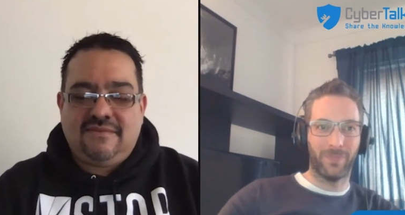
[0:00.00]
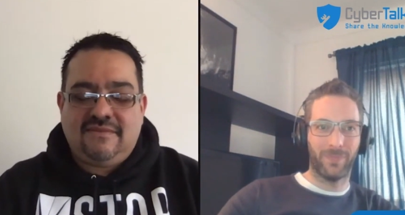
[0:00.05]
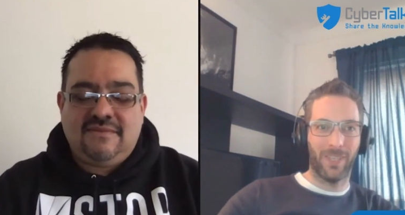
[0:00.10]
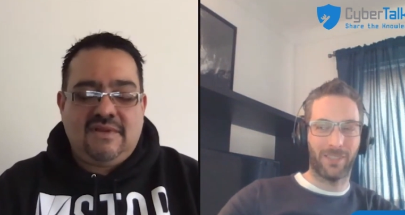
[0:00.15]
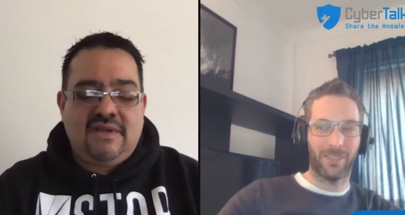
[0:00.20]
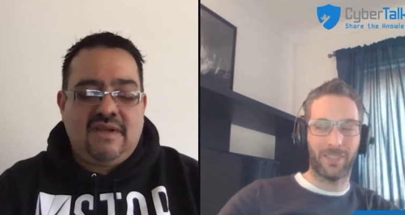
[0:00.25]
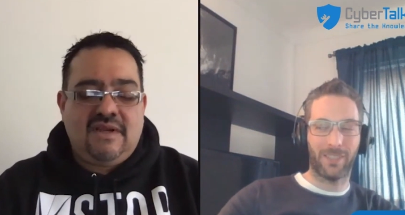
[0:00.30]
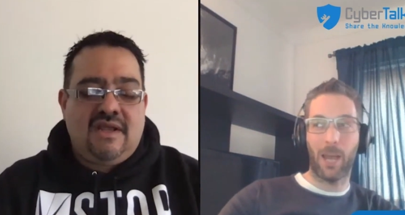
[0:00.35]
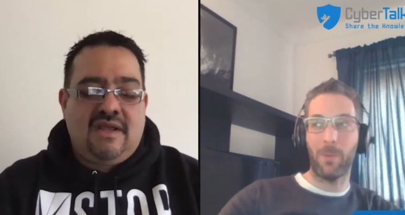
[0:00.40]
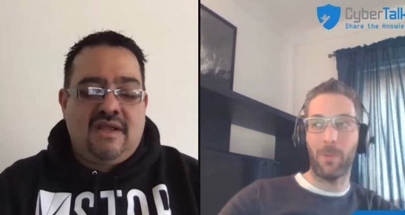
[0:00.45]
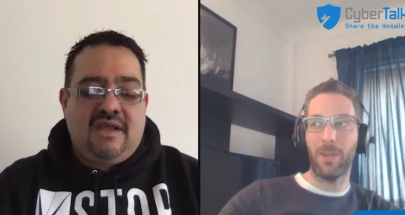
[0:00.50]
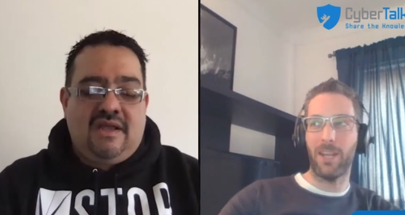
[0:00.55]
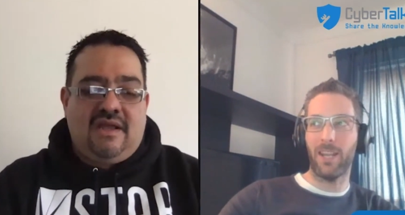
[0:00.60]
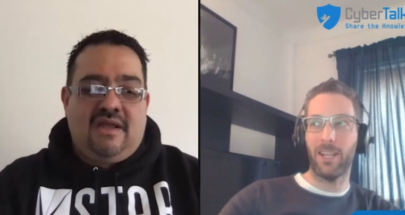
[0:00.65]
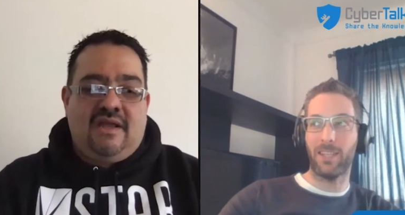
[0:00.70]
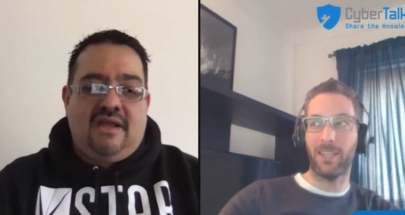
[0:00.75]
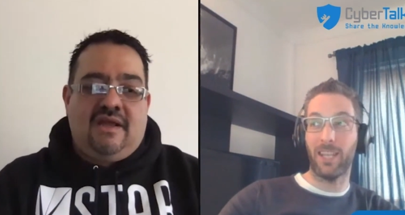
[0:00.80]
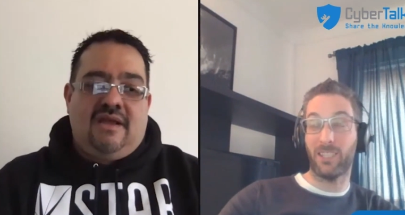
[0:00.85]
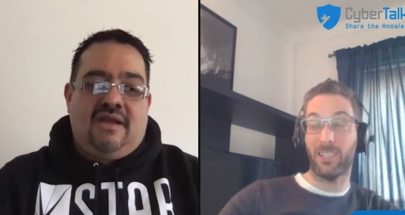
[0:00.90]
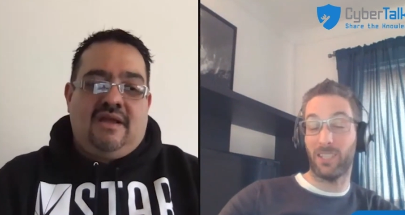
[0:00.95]
Speaker 1: it's. I mean,
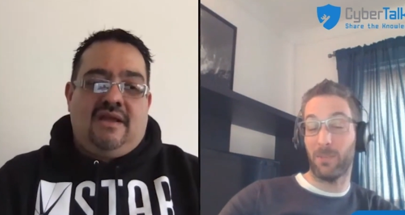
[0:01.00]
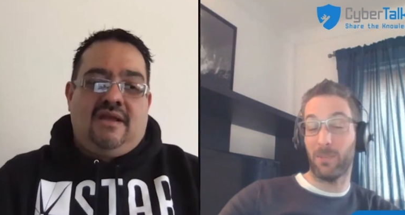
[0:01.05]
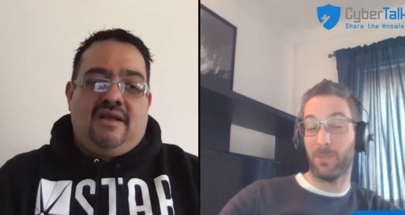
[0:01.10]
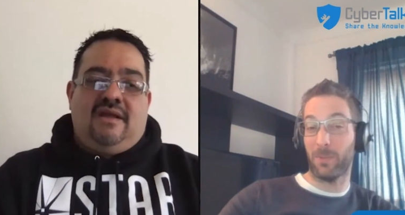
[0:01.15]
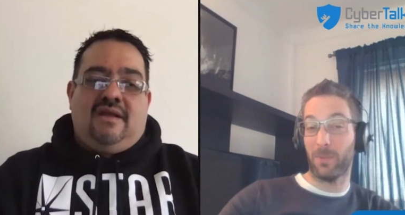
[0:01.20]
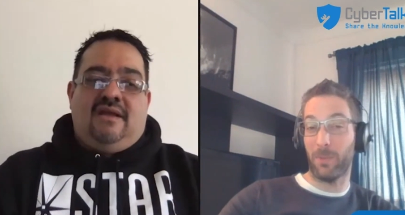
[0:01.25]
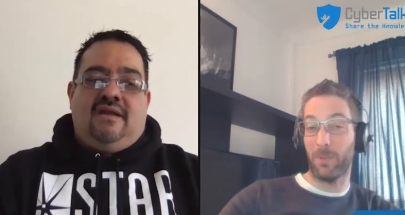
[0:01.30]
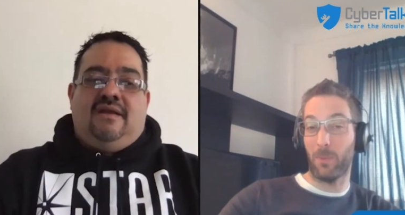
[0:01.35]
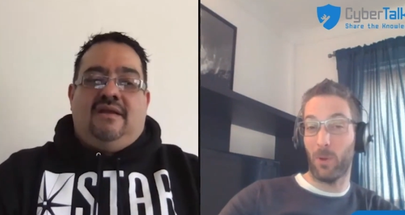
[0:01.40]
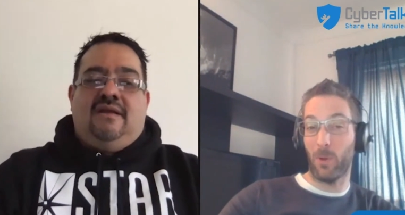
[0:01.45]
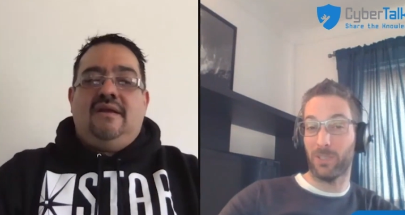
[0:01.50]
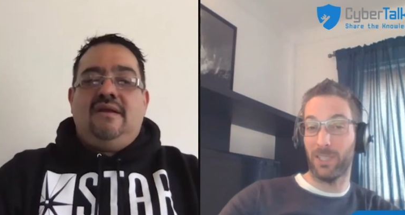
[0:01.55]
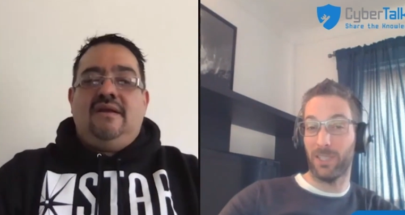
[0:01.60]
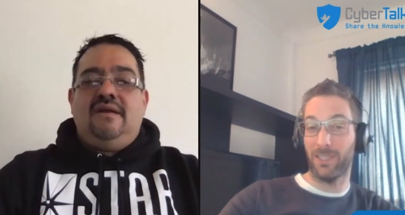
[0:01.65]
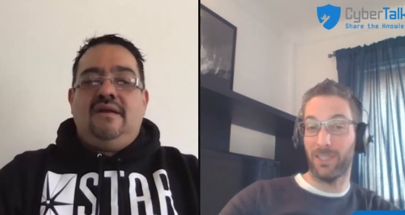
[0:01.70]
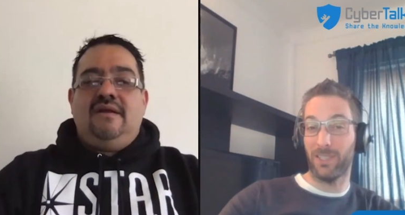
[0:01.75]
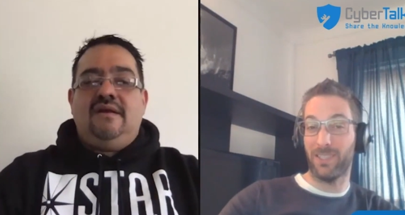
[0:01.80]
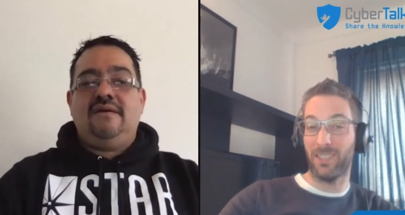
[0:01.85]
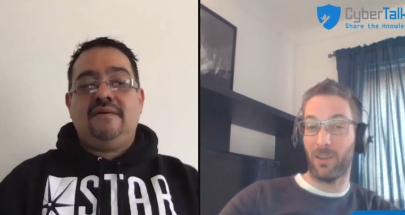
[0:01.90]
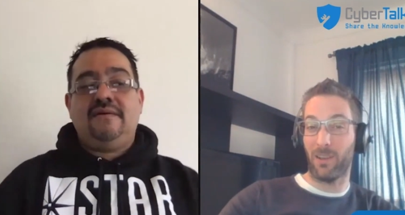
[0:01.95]
it, it seems to be
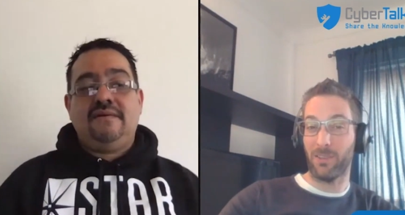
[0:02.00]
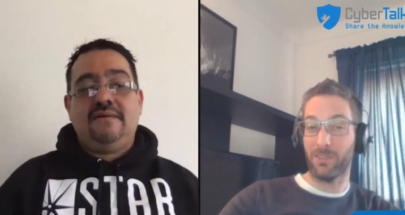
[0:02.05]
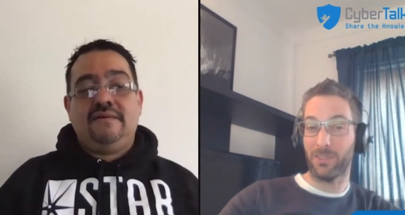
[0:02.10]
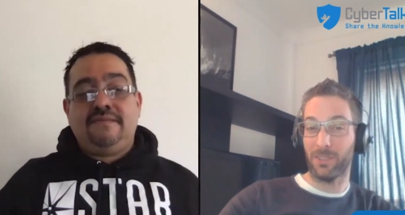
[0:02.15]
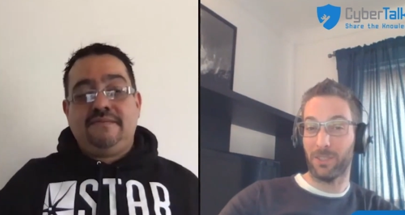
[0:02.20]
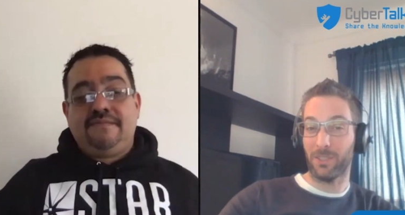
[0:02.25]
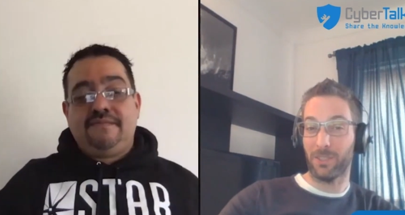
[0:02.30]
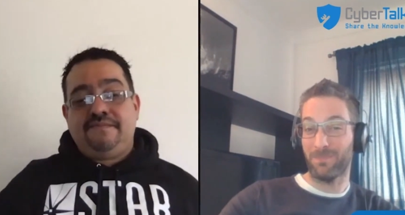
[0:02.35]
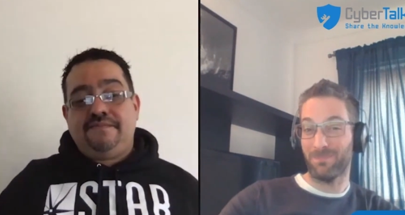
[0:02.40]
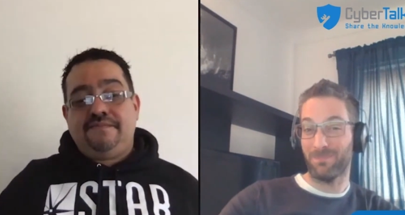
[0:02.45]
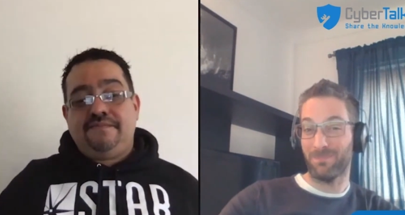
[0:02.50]
mostly DDoS